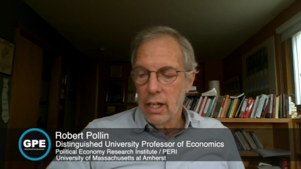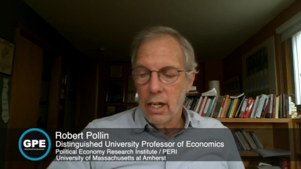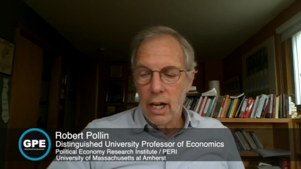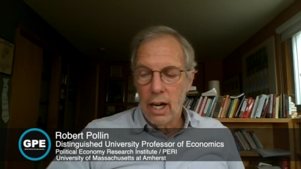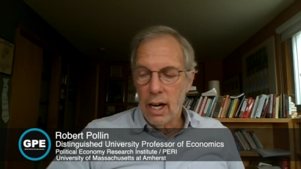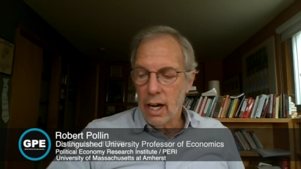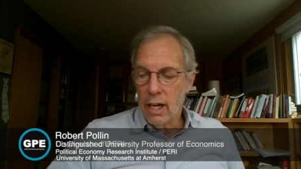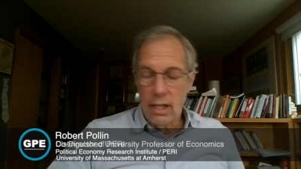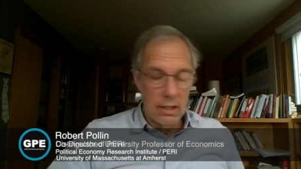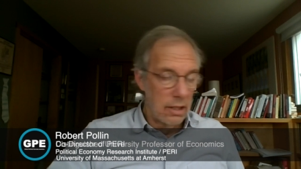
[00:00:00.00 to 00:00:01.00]
Uh,
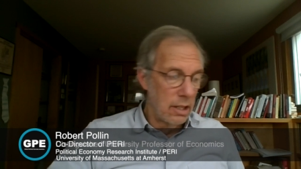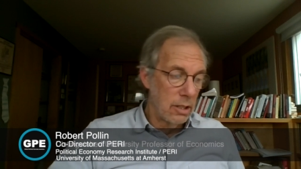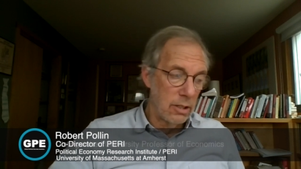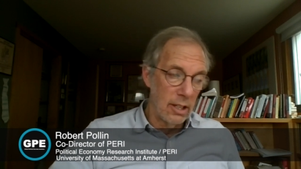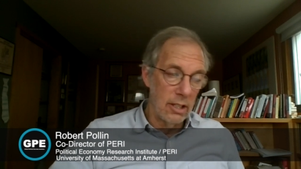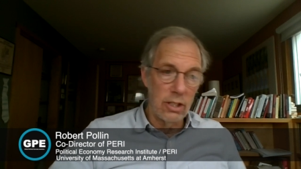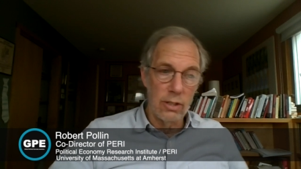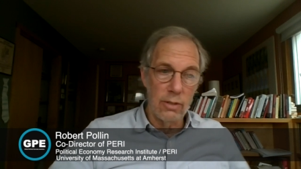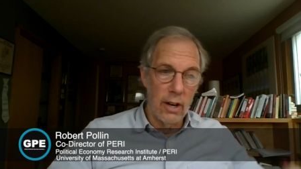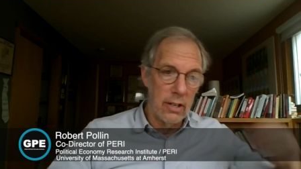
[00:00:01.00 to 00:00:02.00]
at least
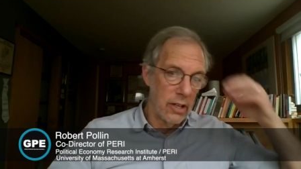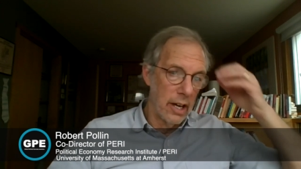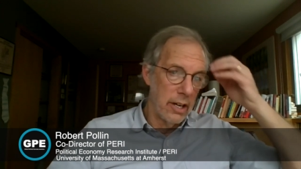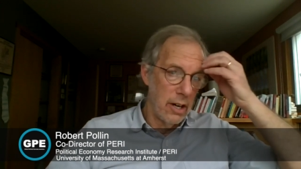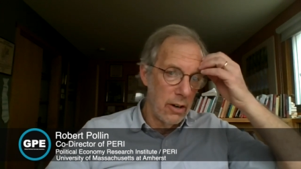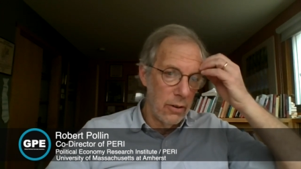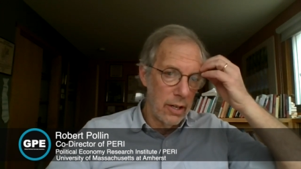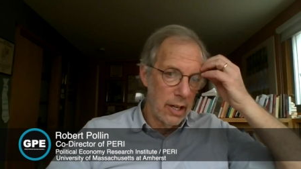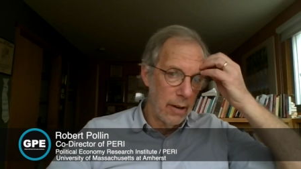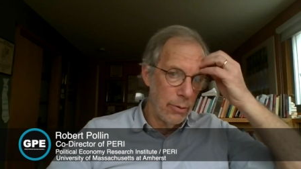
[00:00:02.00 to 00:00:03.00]
as far as I know,
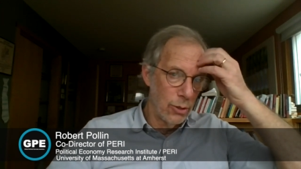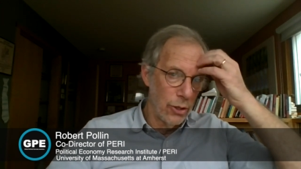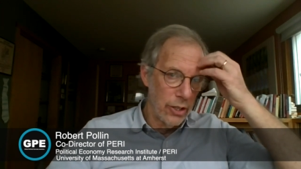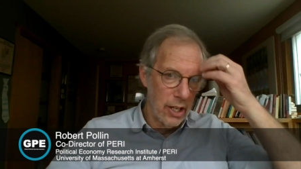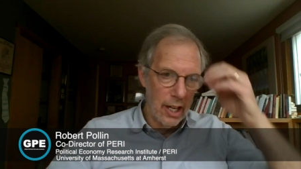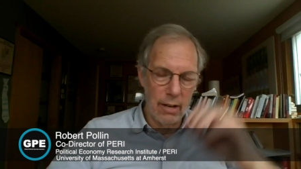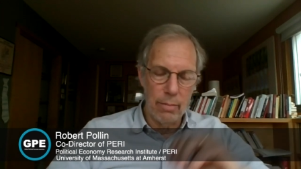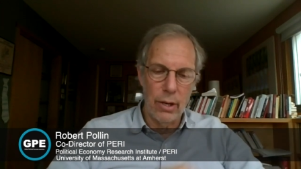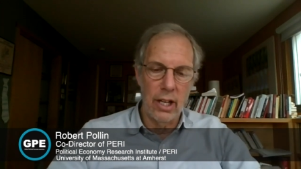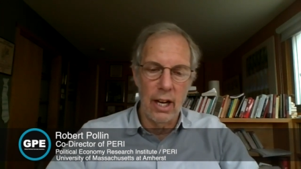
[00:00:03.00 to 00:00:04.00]
and I was looking at it
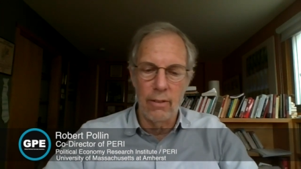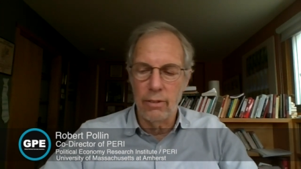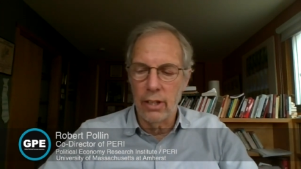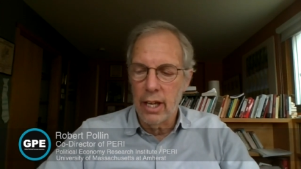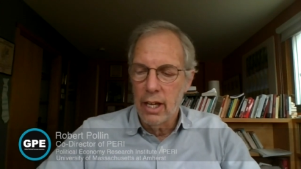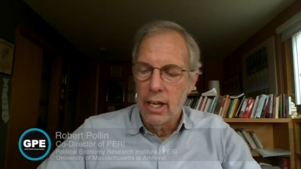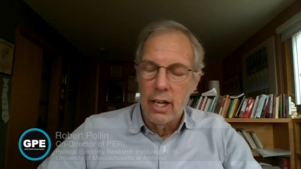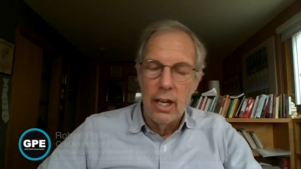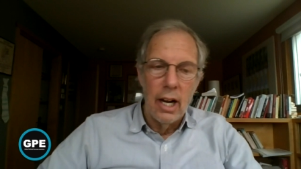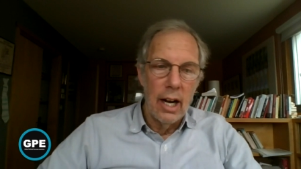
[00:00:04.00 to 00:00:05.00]
pretty carefully.
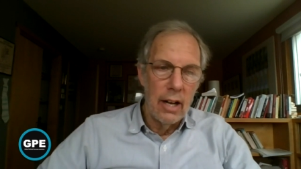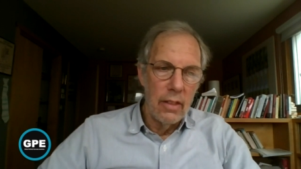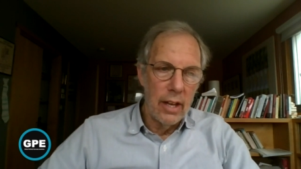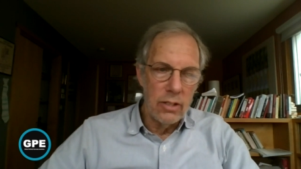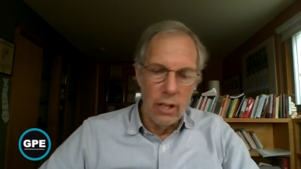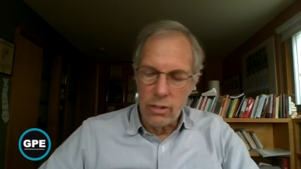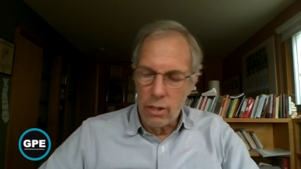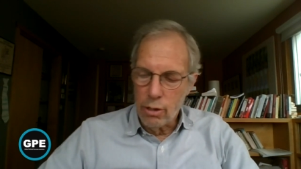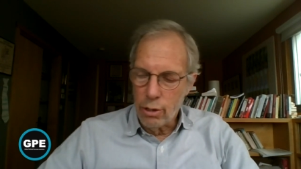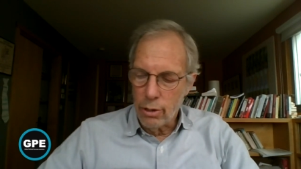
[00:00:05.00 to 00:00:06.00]
Uh, that's also
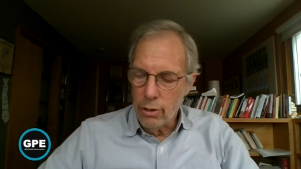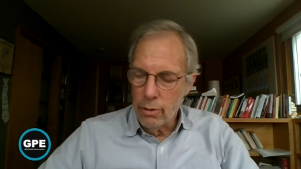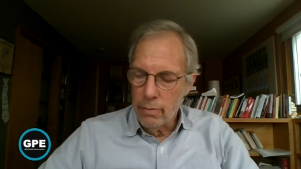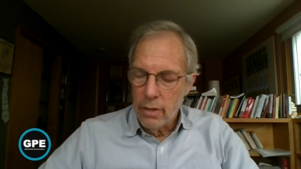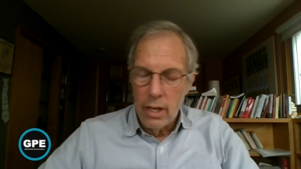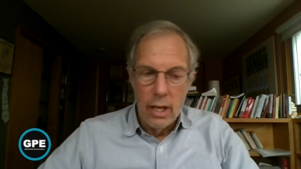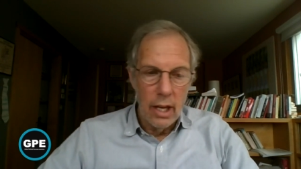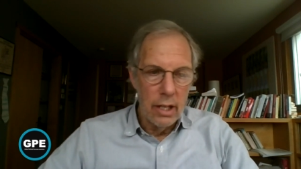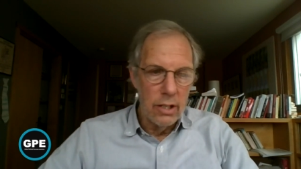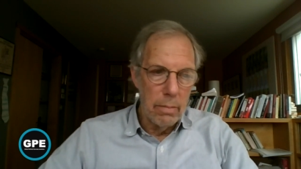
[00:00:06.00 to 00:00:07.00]
true
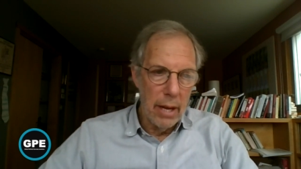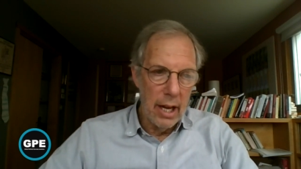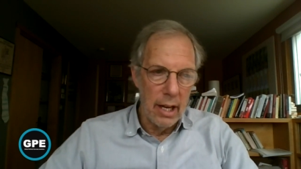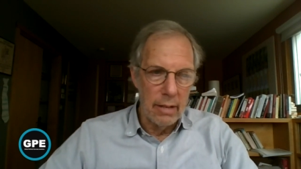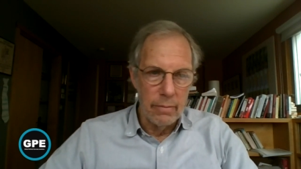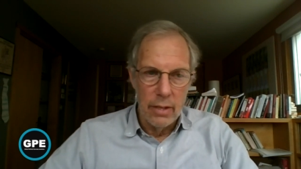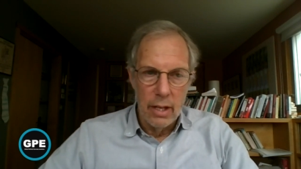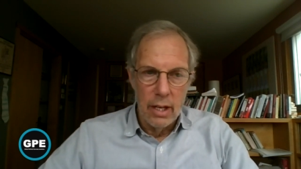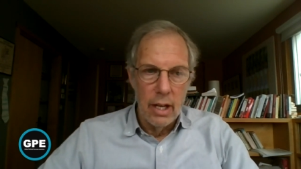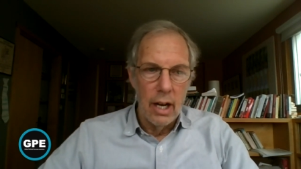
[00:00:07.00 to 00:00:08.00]
in Japan.
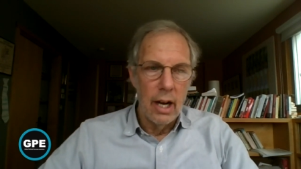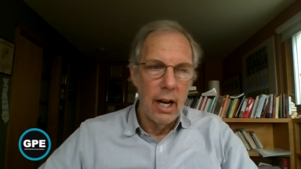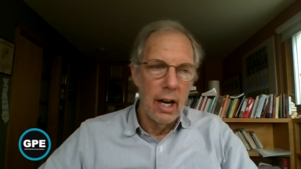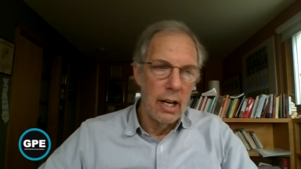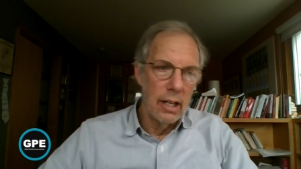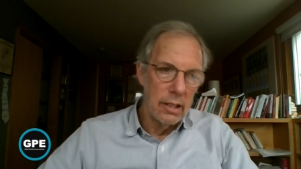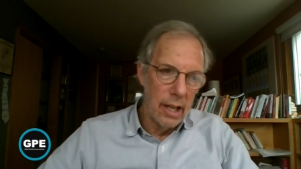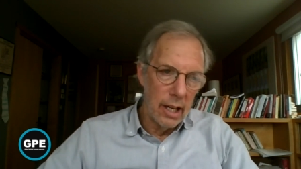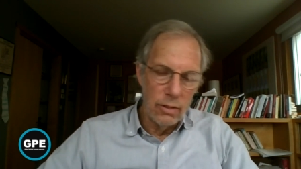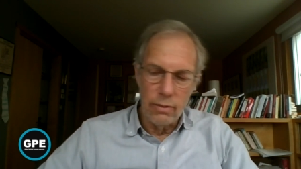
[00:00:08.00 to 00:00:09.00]
Uh,
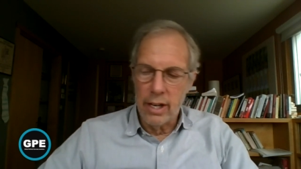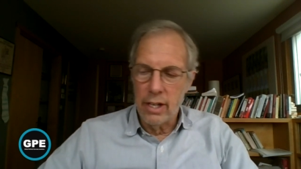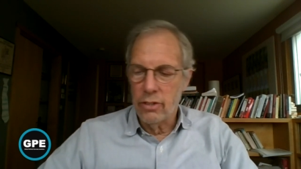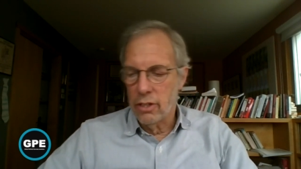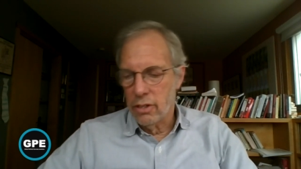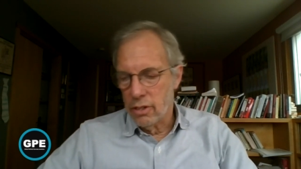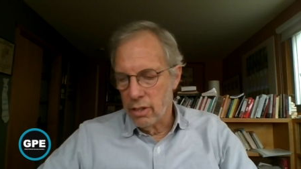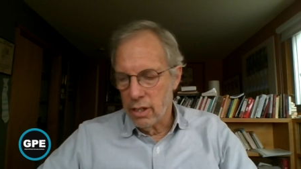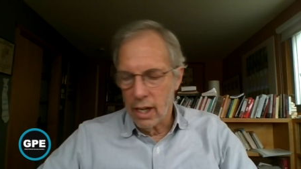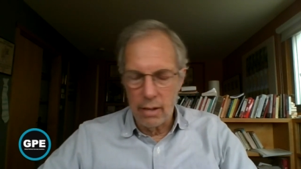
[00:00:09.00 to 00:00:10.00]
nice phrases,
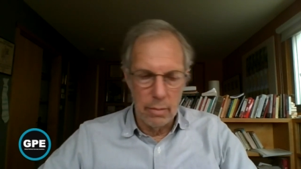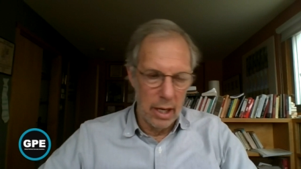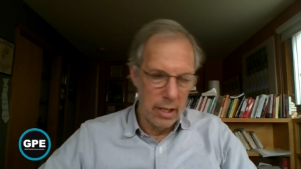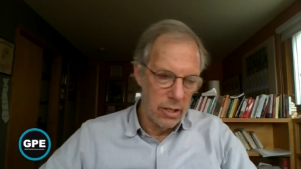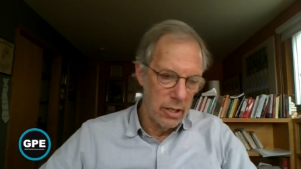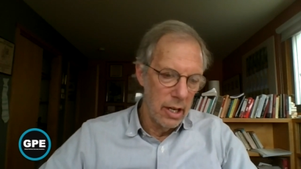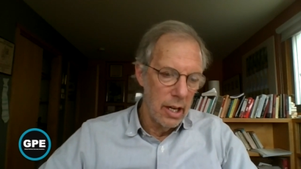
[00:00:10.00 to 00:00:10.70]
not much.